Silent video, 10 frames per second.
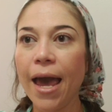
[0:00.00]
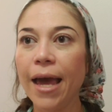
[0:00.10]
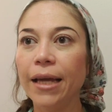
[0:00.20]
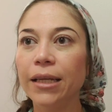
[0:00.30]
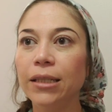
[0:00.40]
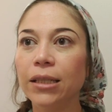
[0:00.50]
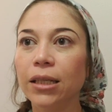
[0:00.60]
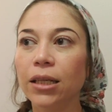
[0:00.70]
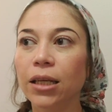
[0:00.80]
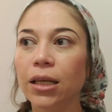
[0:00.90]
And
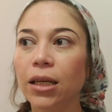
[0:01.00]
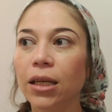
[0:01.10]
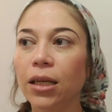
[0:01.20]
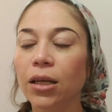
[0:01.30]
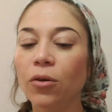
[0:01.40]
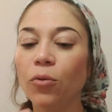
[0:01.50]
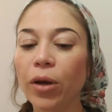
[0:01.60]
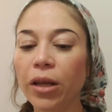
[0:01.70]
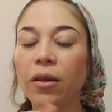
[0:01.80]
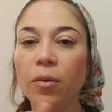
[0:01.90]

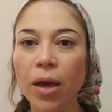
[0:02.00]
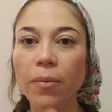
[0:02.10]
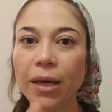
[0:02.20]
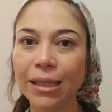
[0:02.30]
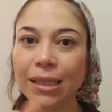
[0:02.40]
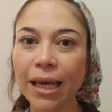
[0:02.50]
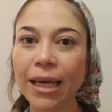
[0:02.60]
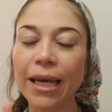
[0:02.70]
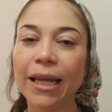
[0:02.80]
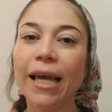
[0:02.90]
when the baby is
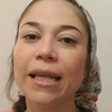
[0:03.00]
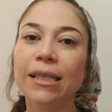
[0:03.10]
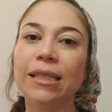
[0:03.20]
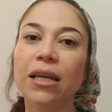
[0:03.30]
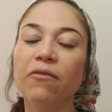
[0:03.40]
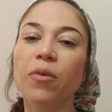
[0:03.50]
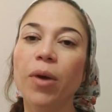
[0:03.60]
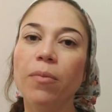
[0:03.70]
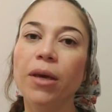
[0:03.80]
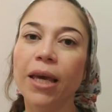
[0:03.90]
kicking, instead of the
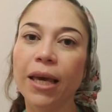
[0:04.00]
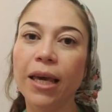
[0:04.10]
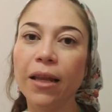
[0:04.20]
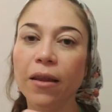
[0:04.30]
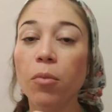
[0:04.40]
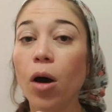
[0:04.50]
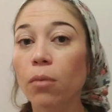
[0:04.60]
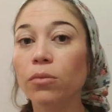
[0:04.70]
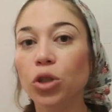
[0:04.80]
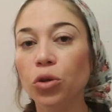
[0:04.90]
baby kicking the
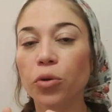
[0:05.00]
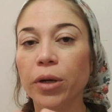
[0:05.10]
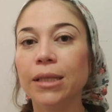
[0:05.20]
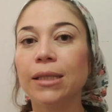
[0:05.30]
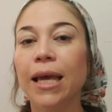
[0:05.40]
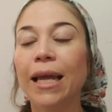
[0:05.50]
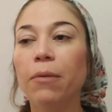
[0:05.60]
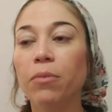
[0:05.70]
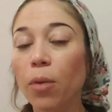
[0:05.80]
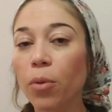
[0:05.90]
mom's uterus and
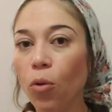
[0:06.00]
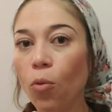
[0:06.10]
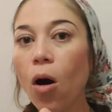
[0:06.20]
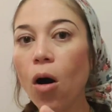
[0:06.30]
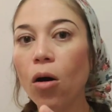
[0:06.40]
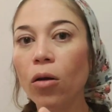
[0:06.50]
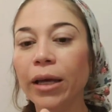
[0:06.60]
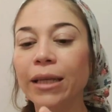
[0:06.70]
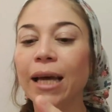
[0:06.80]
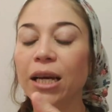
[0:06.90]
abdominal
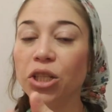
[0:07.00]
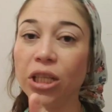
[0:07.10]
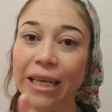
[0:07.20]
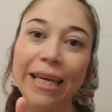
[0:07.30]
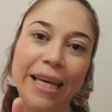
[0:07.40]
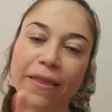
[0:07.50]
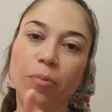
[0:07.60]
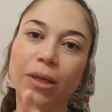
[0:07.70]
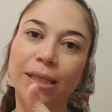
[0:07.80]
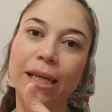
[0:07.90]
wall, it's actually kicking the
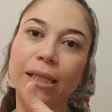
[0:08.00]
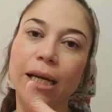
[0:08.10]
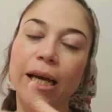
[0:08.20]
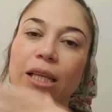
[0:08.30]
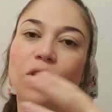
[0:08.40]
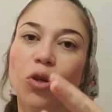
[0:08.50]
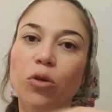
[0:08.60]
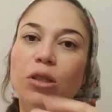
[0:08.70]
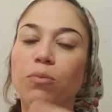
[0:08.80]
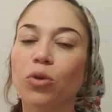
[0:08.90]
placenta. And
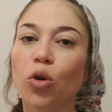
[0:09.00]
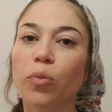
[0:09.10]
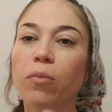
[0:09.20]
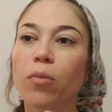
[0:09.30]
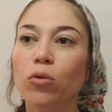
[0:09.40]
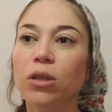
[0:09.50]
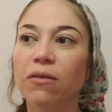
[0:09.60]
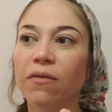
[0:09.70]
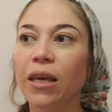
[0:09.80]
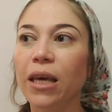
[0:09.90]
so it's absorbing most
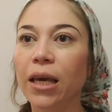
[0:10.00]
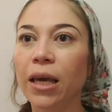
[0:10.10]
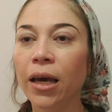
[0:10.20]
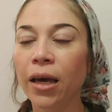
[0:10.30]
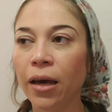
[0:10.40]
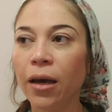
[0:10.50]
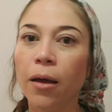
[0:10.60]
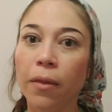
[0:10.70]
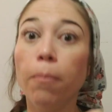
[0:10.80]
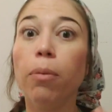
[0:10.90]
of the
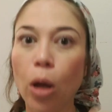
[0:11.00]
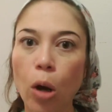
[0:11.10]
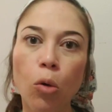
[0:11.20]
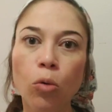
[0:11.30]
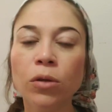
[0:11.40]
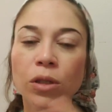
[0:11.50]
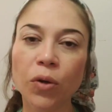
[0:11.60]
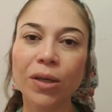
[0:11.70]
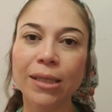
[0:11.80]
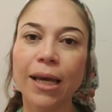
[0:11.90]
blow,
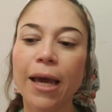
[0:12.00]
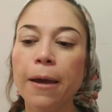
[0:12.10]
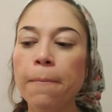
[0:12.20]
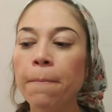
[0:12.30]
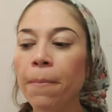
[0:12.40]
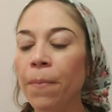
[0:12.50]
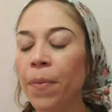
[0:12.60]
so to say.